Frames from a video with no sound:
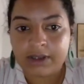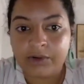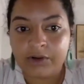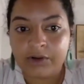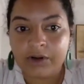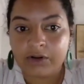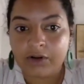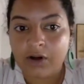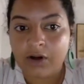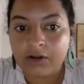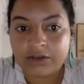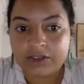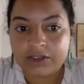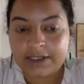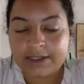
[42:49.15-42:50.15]
or an
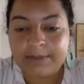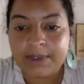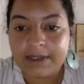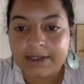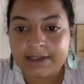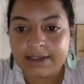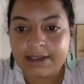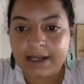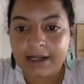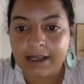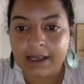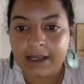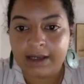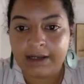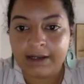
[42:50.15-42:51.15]
oncology space
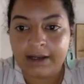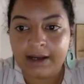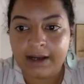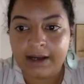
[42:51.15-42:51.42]
that can